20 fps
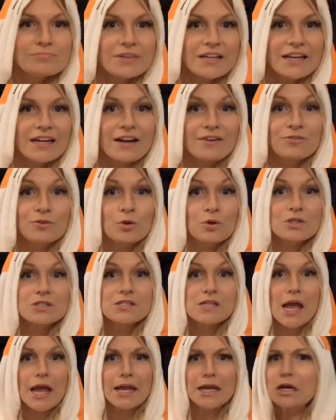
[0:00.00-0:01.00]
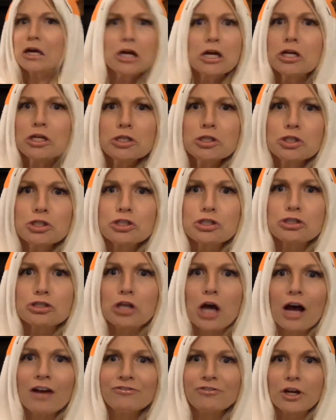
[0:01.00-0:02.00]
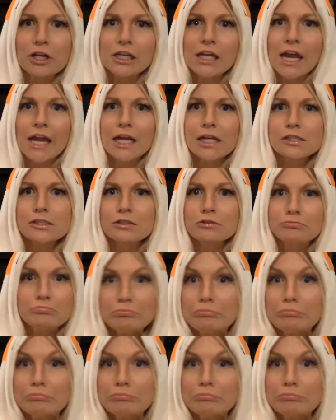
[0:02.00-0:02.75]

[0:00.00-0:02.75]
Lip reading: Can everyone say suffocate?